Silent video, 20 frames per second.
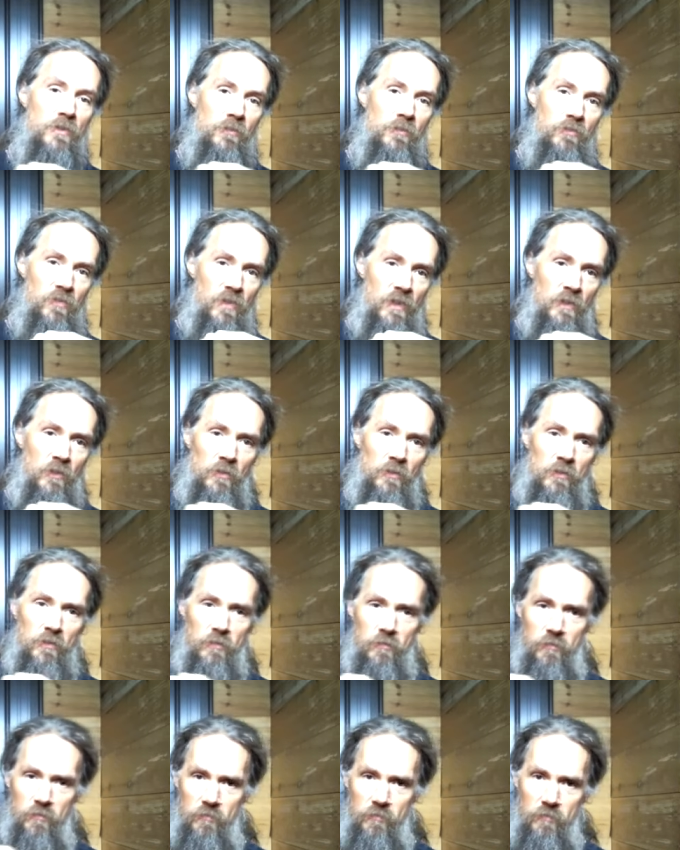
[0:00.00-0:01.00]
to the field?
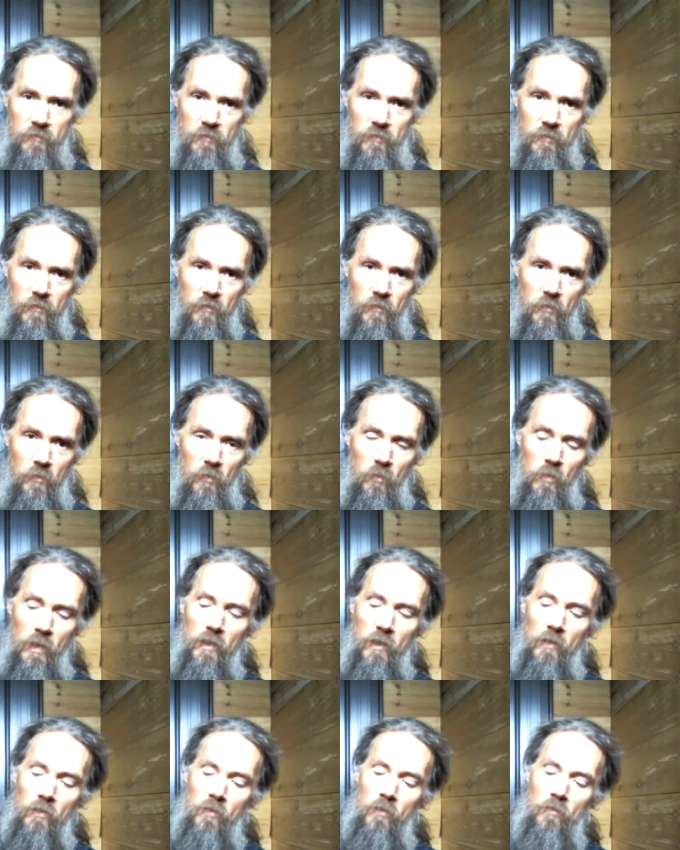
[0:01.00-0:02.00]

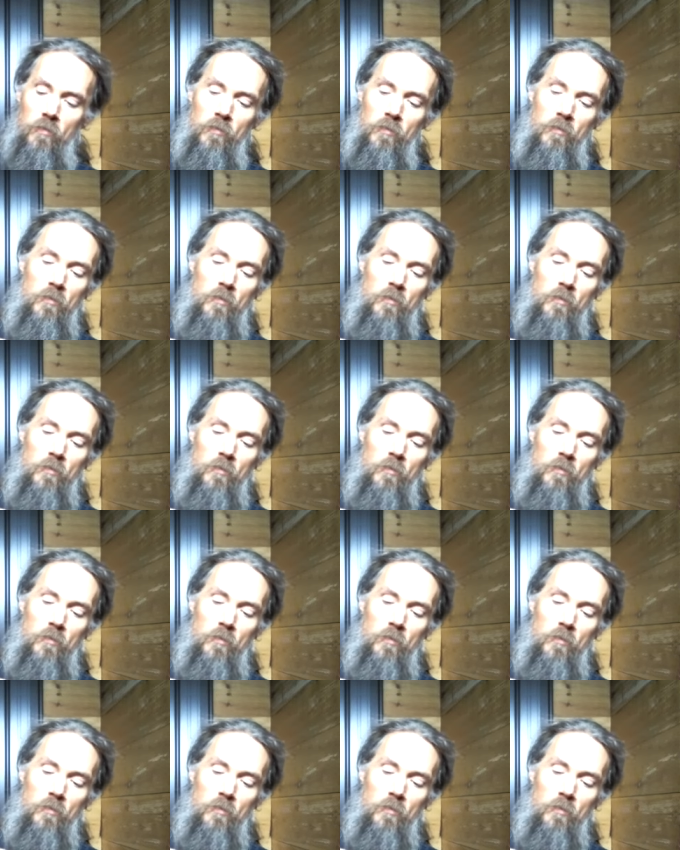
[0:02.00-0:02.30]
Well,